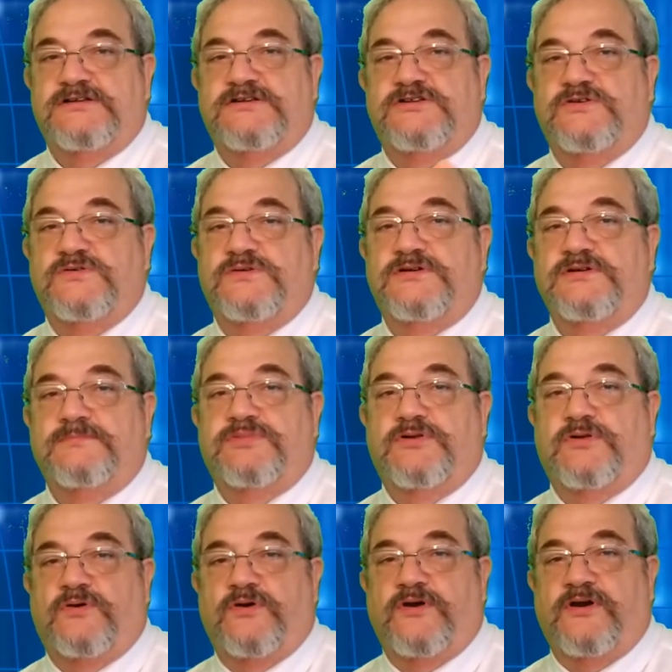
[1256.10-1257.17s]
to an
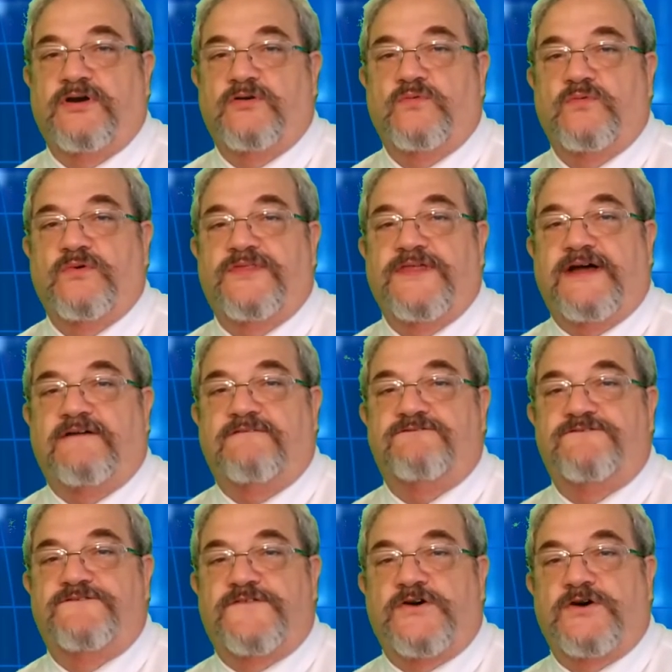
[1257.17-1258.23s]
employer without
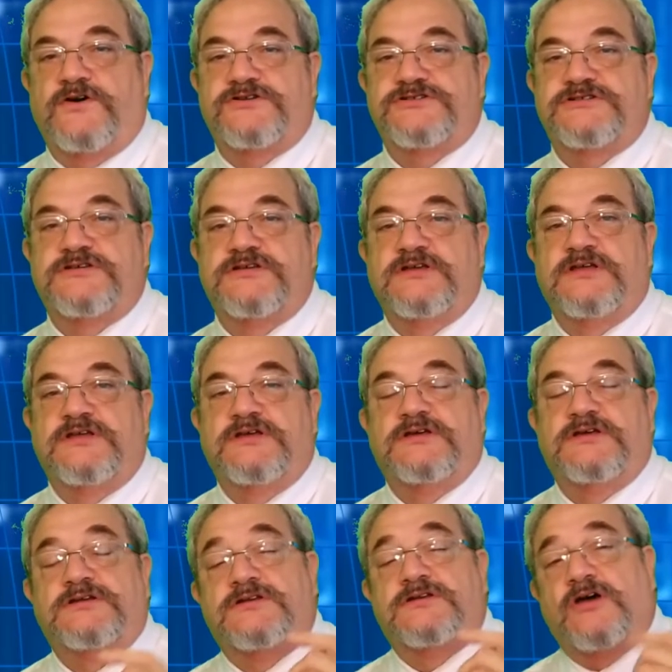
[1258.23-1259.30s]
first
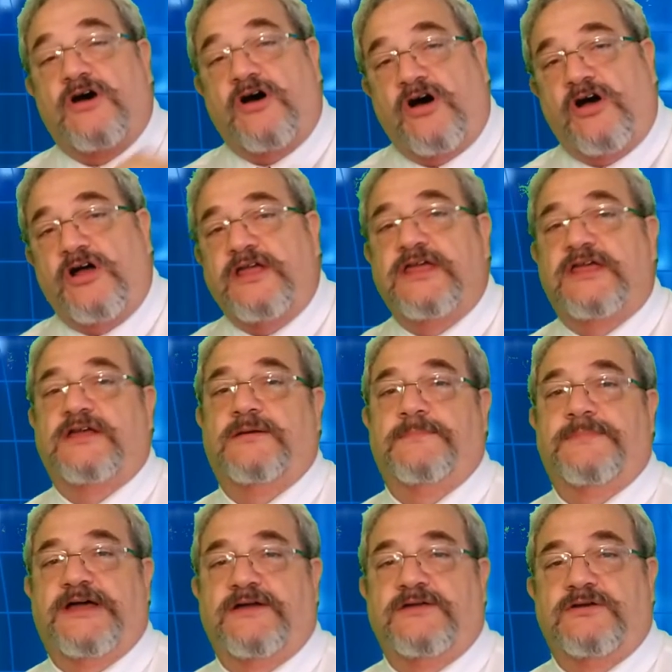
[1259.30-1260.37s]
talking
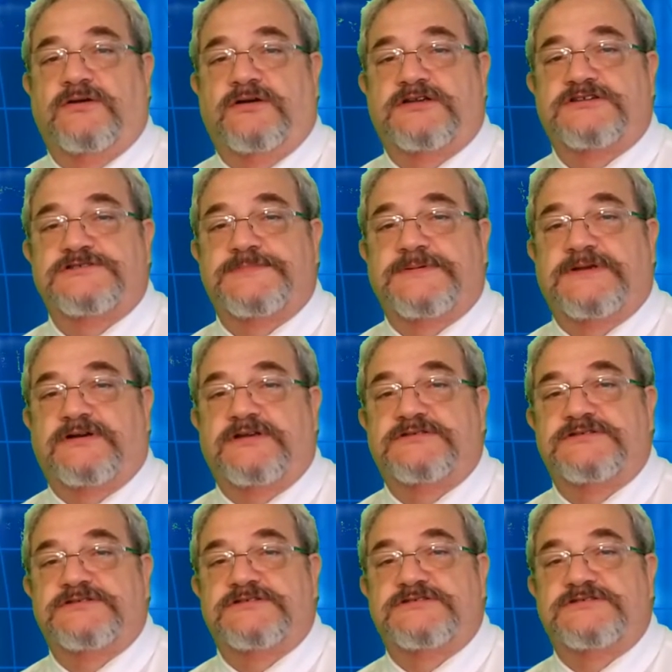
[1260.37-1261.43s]
about your
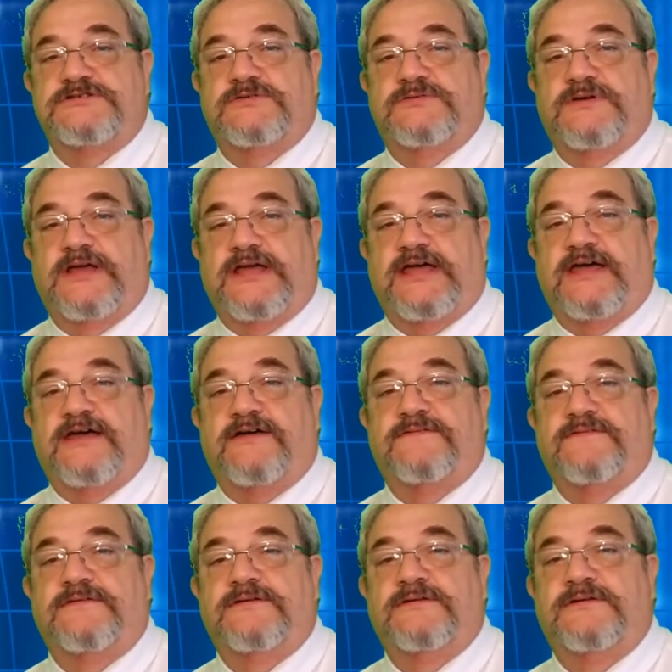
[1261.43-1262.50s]
experiences you have
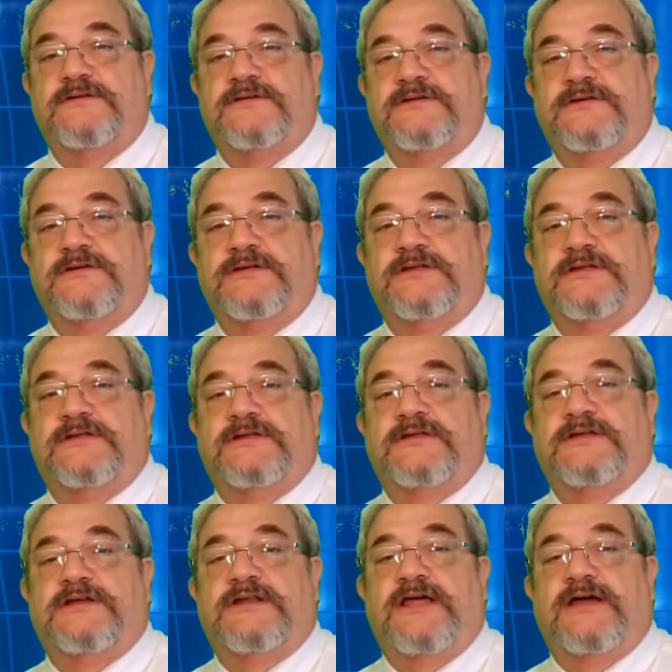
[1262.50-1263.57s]

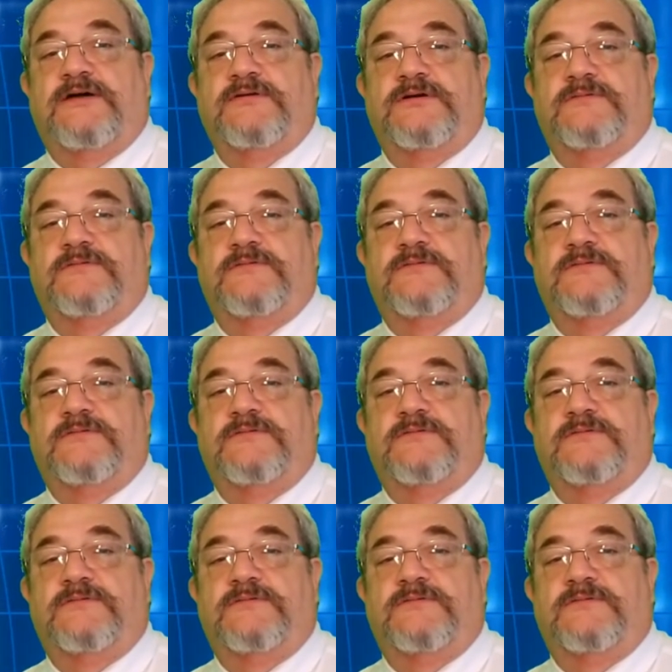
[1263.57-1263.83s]
and how it